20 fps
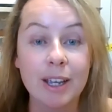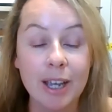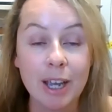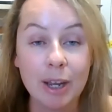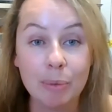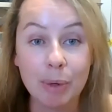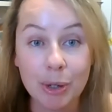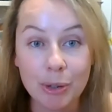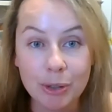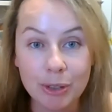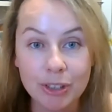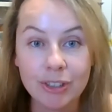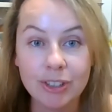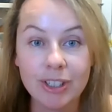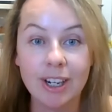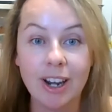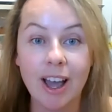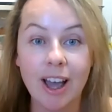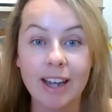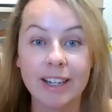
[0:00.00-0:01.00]
And we're also
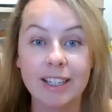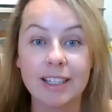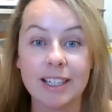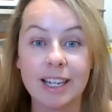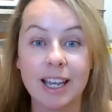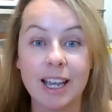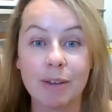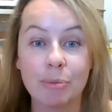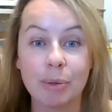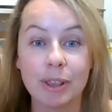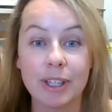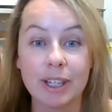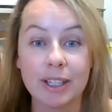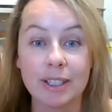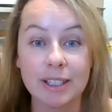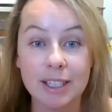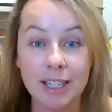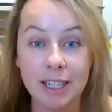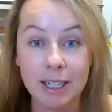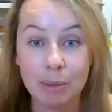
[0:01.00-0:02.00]
delighted to have with
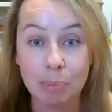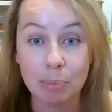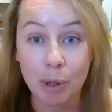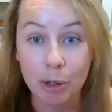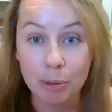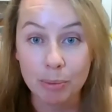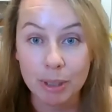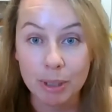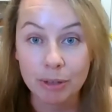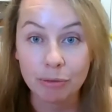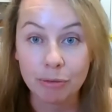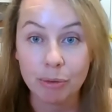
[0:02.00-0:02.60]
us Dina Bowman